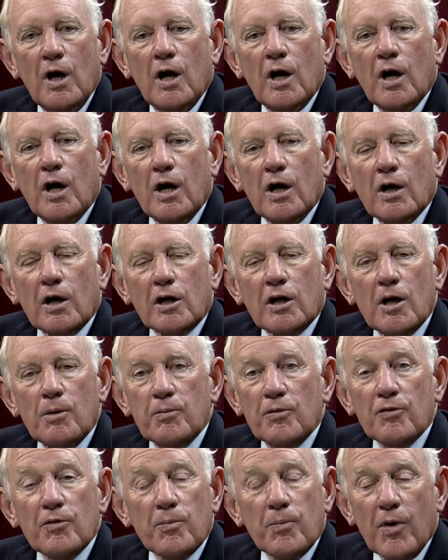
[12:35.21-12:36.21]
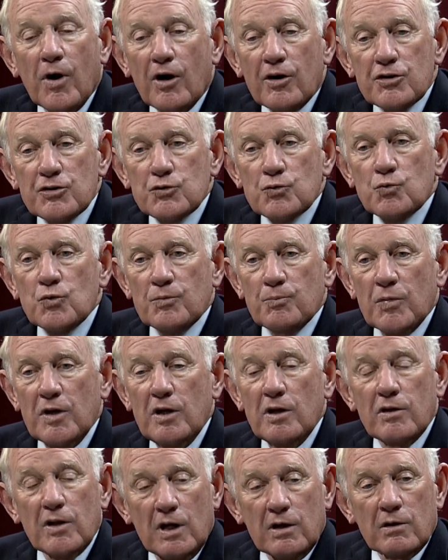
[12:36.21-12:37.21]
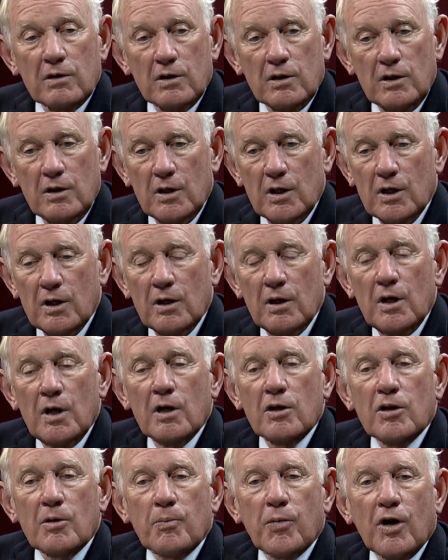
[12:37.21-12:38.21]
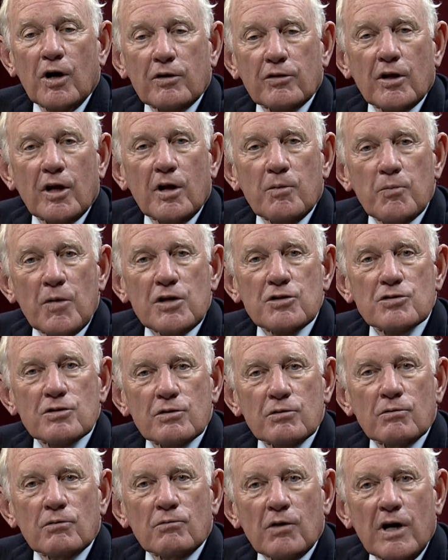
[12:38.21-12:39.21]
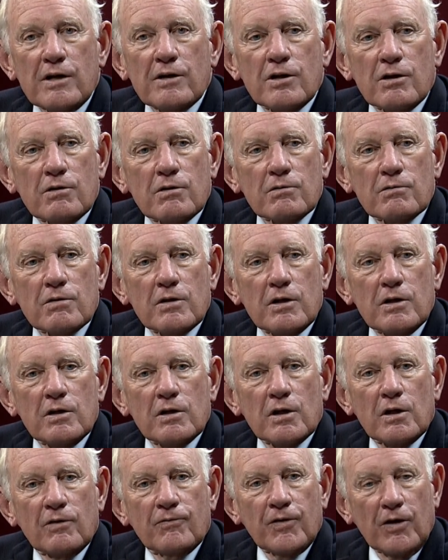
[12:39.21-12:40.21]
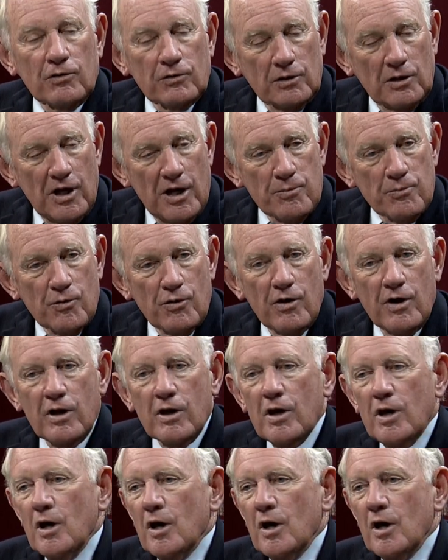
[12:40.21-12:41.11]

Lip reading: A couple of the parks would be that the park that I mentioned right near the Felton Library,